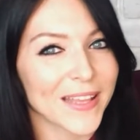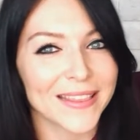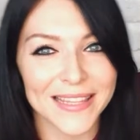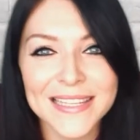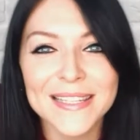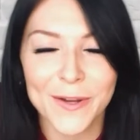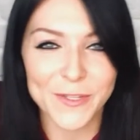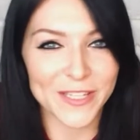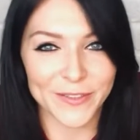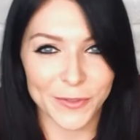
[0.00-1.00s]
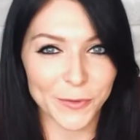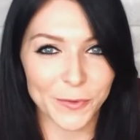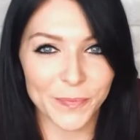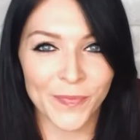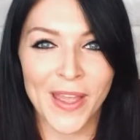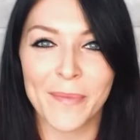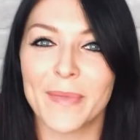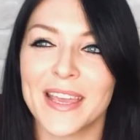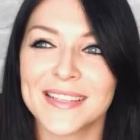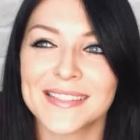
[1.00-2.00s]
this coaching tool
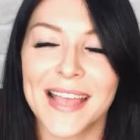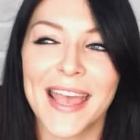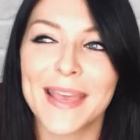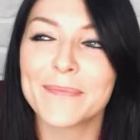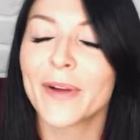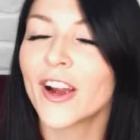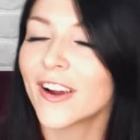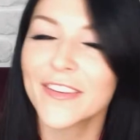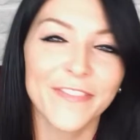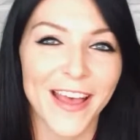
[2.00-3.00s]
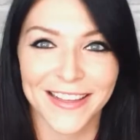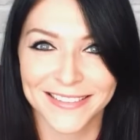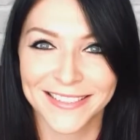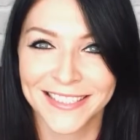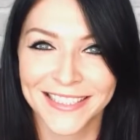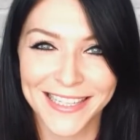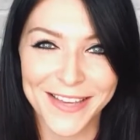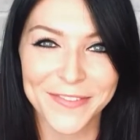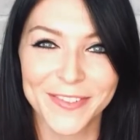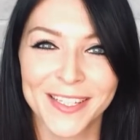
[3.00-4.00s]
makes a perfect
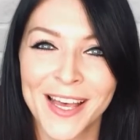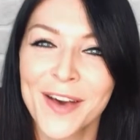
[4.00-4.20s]
gift